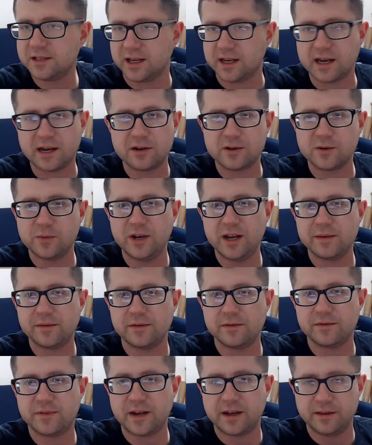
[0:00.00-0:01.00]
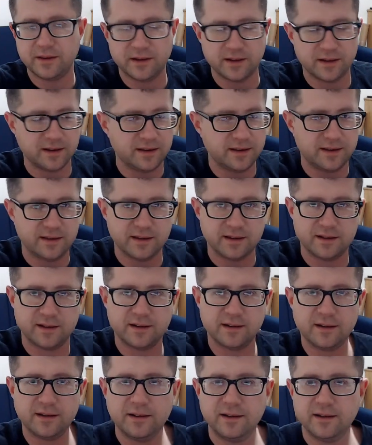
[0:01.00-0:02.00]
Like, how come we haven't found
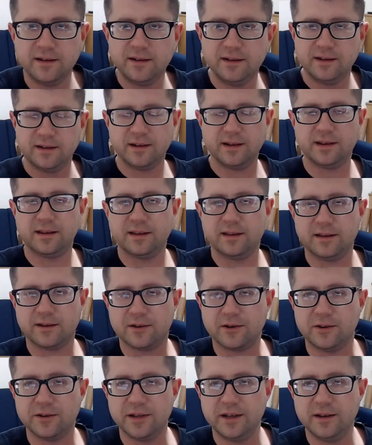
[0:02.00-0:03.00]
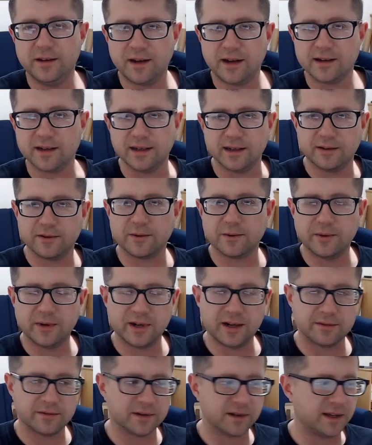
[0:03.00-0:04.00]
the golden nugget or
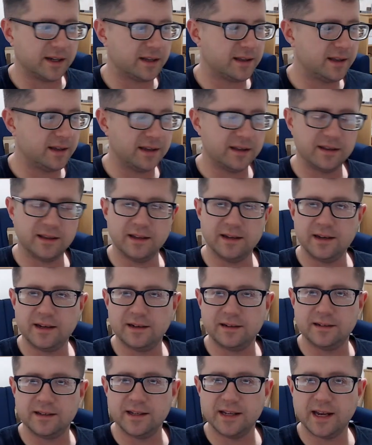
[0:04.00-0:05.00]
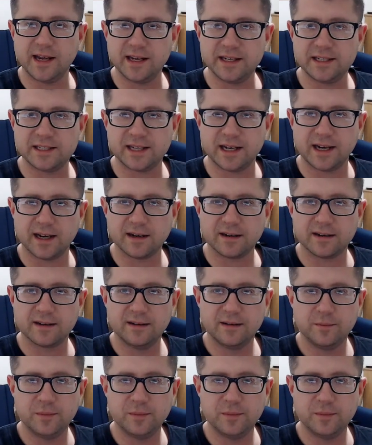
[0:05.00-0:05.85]
whatever, like the needle in the haystack?